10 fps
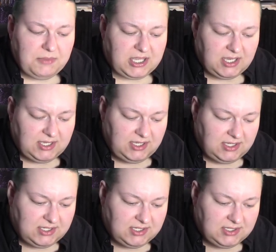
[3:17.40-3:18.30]

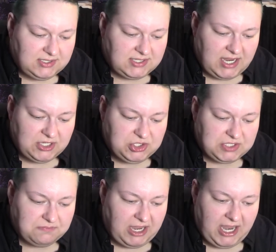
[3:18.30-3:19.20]
Because I
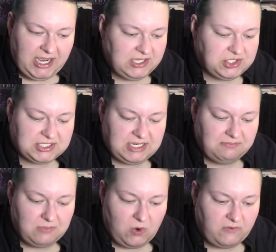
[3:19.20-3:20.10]
just, my eyes just
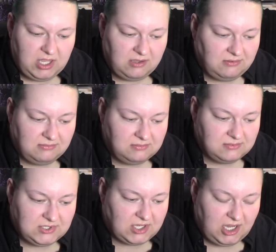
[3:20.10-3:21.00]
keep moving
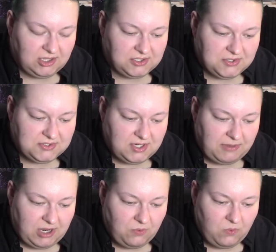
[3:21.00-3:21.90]
to the colors
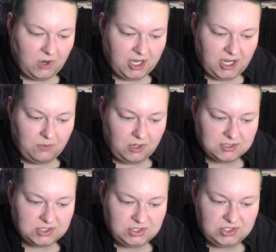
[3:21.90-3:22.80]
about what I
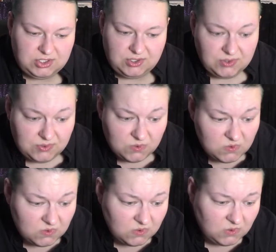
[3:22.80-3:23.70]
want to
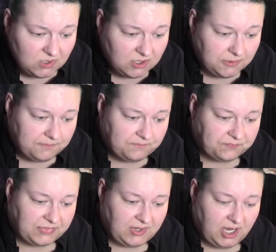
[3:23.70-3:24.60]
do.
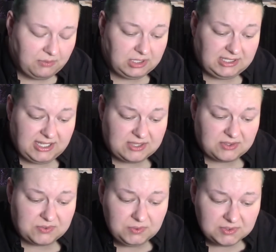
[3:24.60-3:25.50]
I really
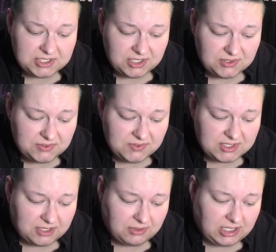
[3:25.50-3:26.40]
like the cool
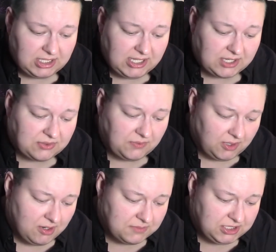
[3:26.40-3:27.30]
tones. I really like the
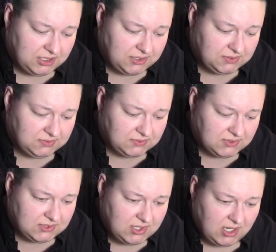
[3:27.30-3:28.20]
warm
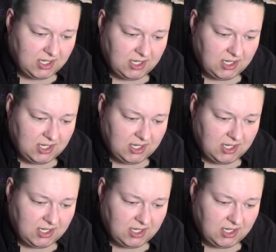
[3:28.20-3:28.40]
tones.